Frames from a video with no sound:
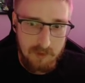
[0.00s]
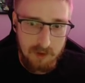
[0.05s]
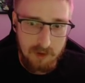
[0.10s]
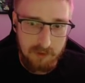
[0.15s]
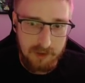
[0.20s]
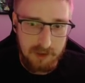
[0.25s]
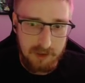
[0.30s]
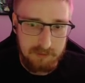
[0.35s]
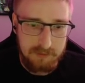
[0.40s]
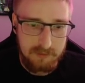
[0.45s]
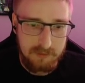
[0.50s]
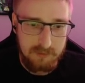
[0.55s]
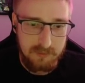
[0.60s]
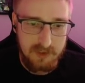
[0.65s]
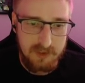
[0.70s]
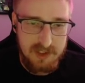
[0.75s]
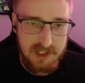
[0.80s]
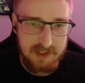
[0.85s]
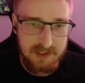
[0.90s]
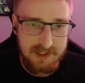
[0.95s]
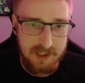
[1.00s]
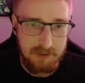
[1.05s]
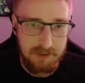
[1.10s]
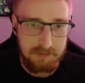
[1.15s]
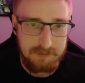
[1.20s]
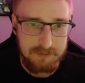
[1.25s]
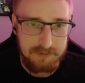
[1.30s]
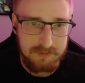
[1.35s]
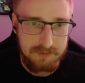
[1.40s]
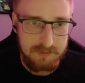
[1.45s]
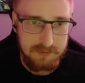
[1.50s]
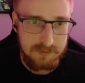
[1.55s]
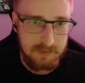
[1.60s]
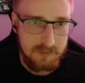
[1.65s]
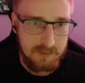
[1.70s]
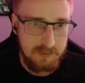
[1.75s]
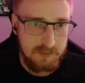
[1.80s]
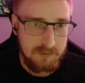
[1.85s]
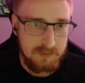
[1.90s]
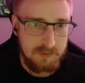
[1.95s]
Okay, what's up top?
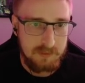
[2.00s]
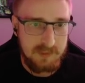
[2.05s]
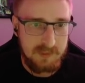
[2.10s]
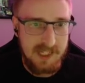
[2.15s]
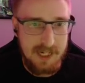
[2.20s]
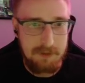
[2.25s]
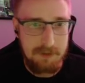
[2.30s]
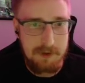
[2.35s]
Yeah,